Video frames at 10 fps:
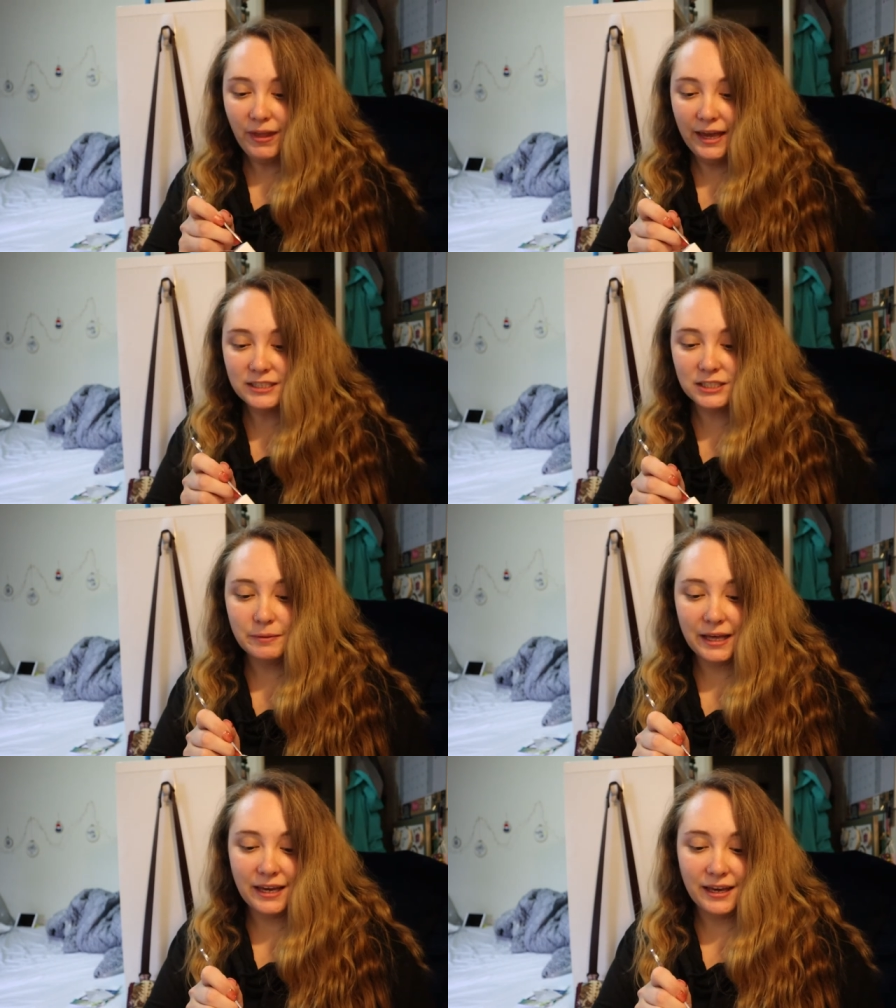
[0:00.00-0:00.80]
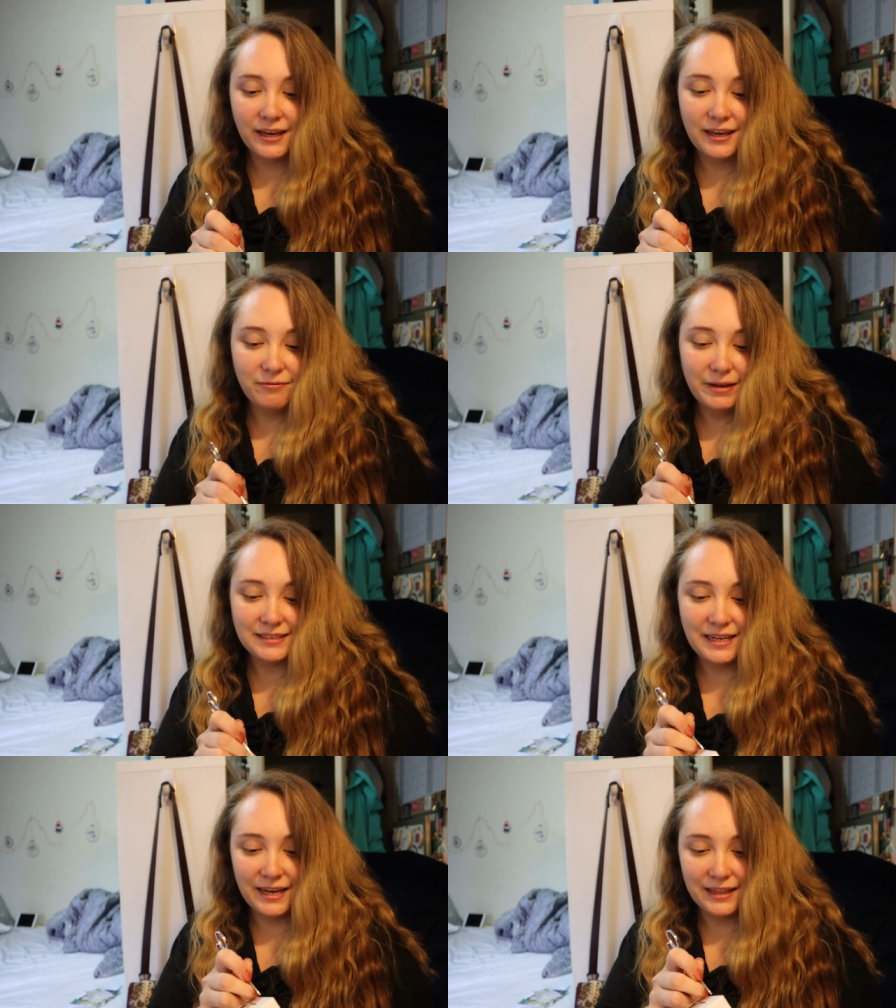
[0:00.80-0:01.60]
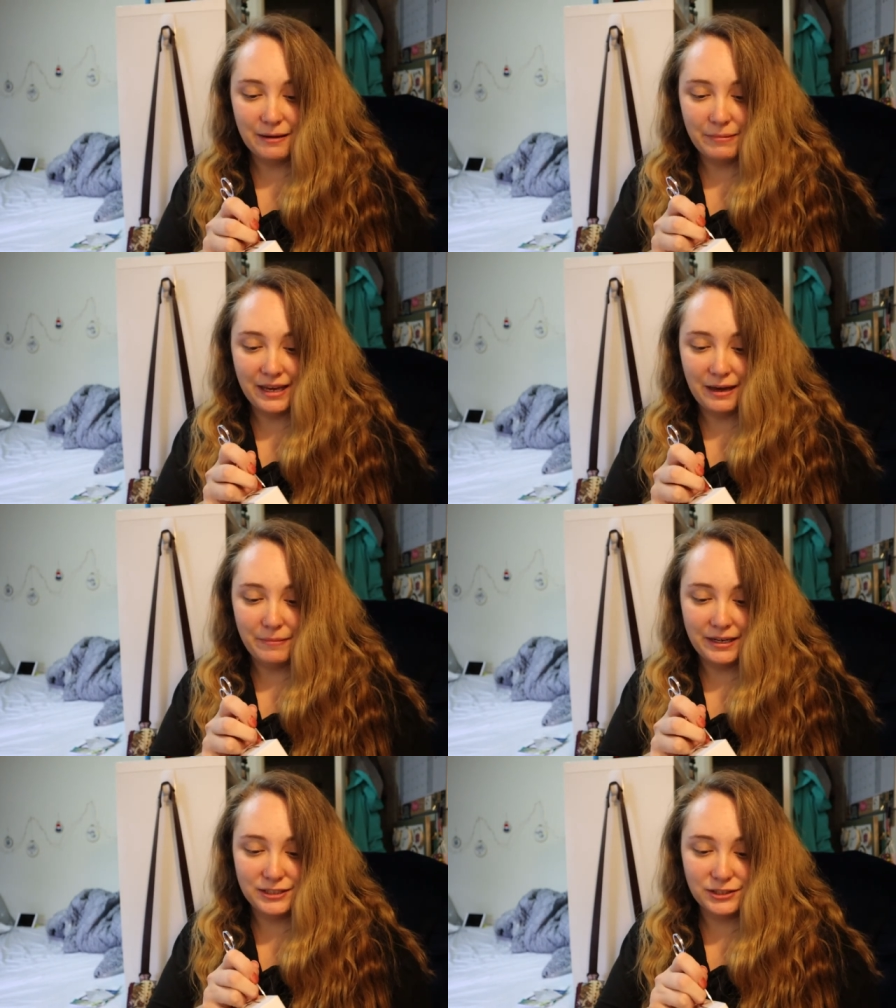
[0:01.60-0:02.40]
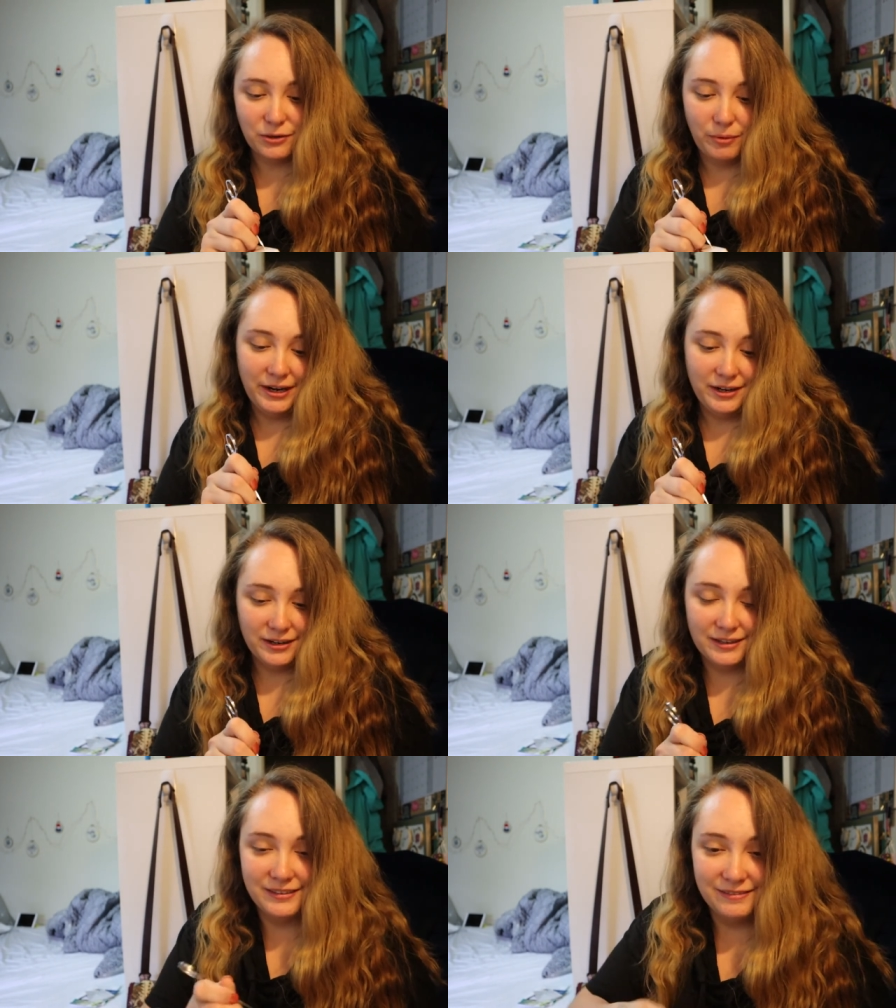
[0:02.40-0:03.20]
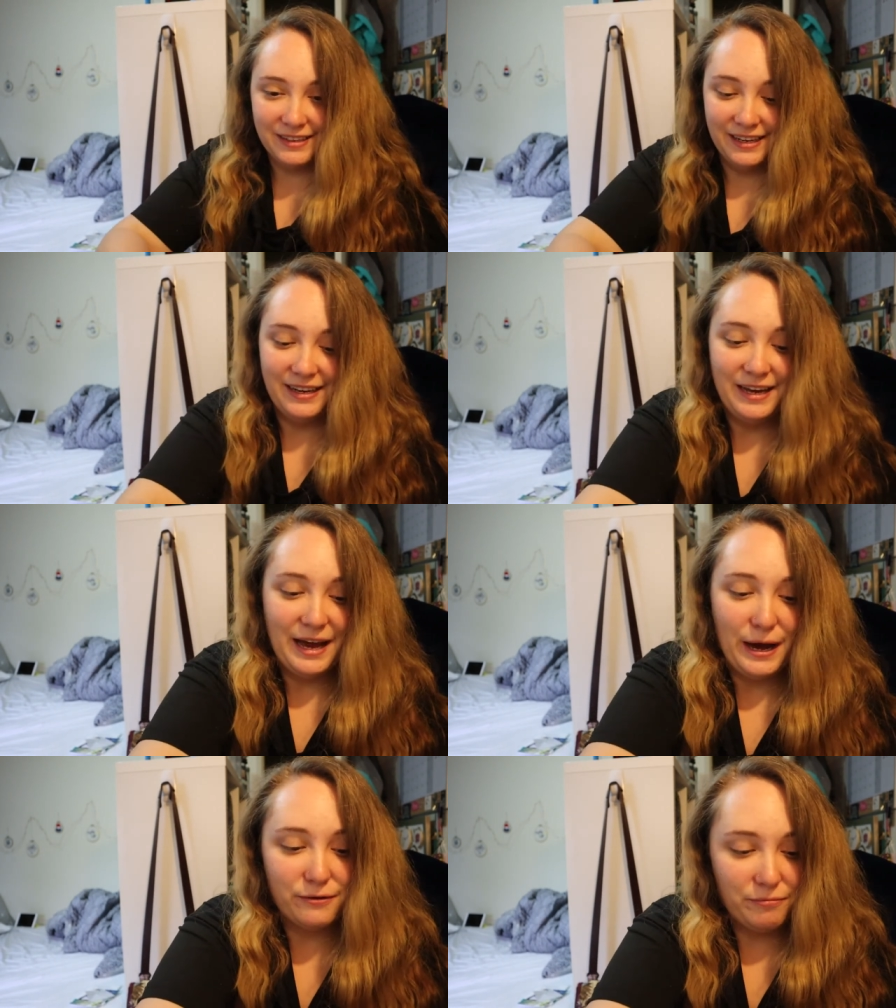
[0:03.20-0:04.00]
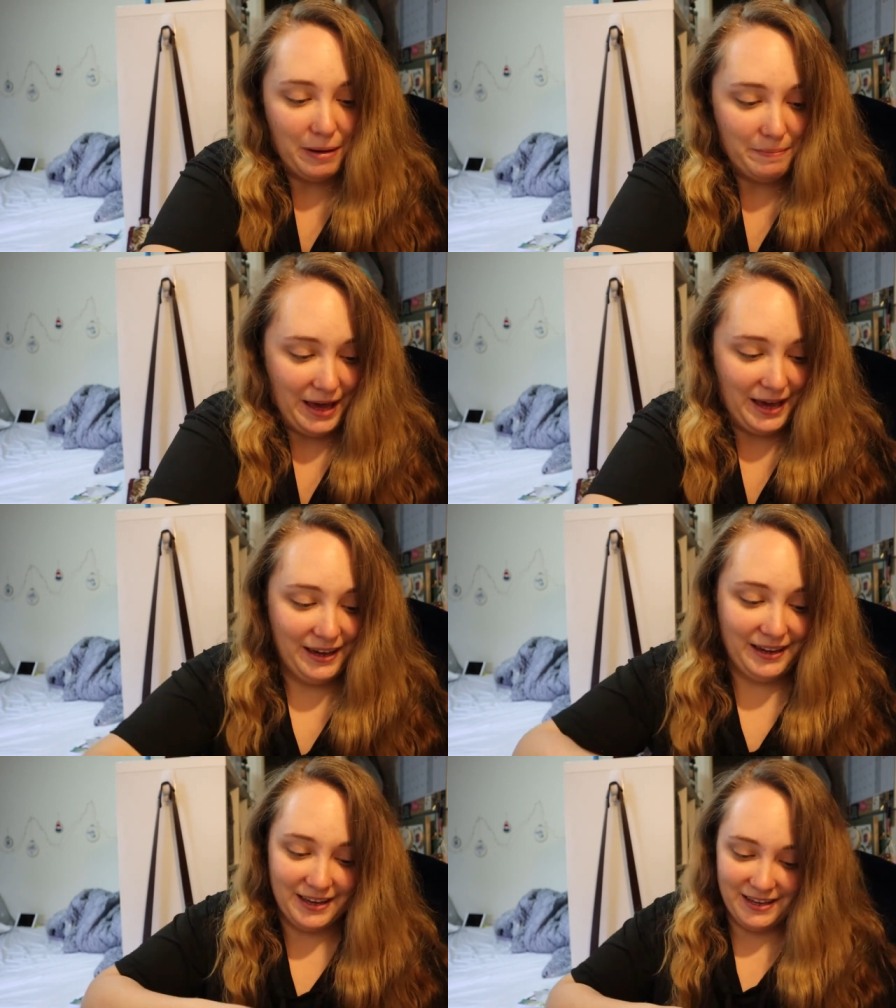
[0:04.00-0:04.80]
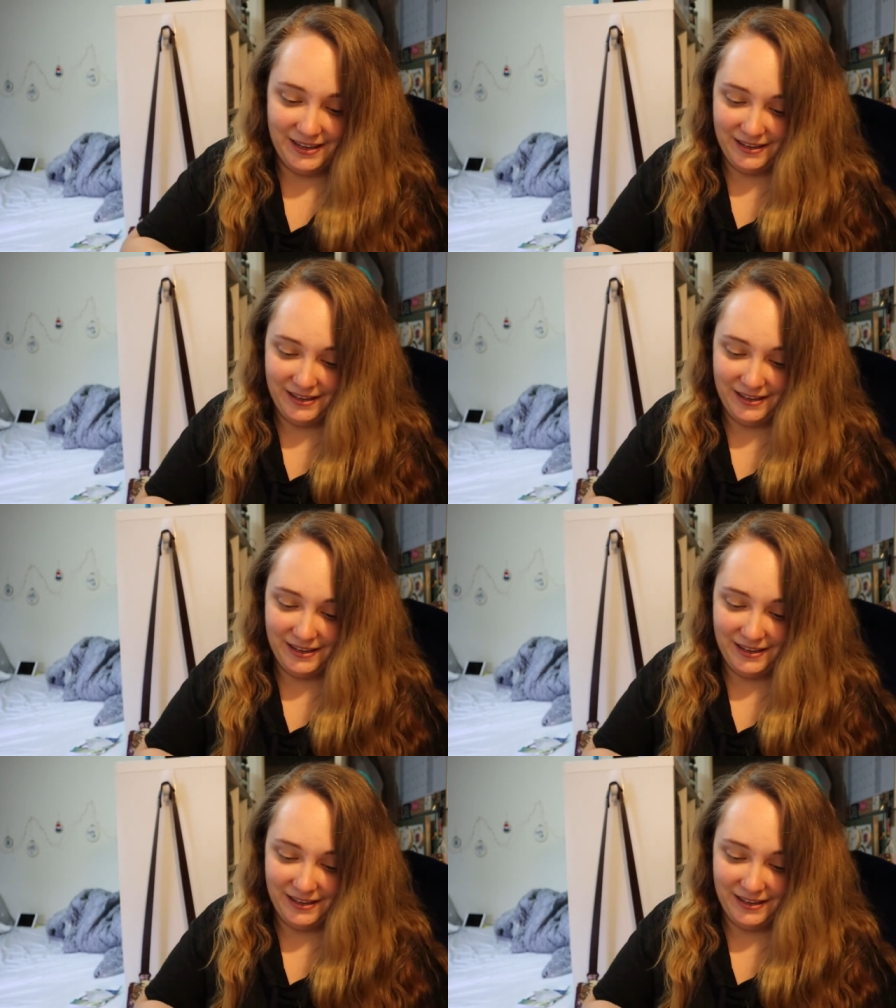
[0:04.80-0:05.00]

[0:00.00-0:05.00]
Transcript: I can just be like, give me a second, let me get my square out of my bag.